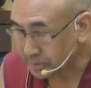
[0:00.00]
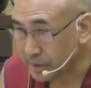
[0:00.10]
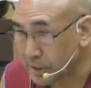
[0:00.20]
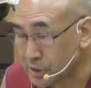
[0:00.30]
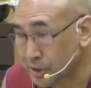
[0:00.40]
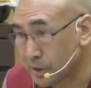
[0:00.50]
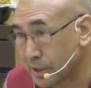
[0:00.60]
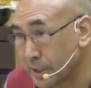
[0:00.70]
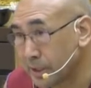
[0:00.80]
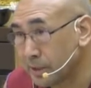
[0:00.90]
Leisure
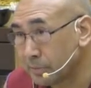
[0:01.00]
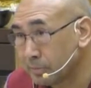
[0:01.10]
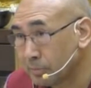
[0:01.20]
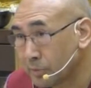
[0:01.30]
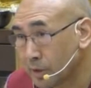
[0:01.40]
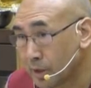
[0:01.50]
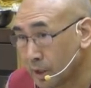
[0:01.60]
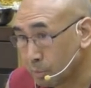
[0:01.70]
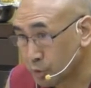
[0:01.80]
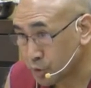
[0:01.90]
and
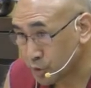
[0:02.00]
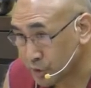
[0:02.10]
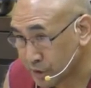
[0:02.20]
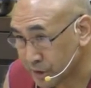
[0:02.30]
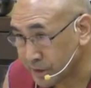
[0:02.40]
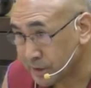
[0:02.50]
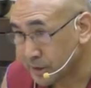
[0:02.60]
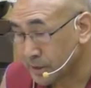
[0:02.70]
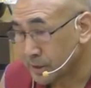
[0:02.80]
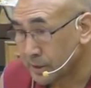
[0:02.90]
opportunity.
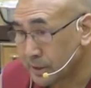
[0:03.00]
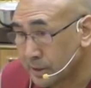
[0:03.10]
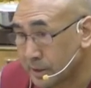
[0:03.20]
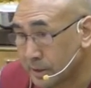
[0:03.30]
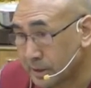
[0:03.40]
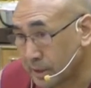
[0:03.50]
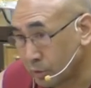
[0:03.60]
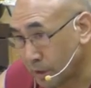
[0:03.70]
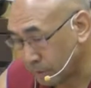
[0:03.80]
Then you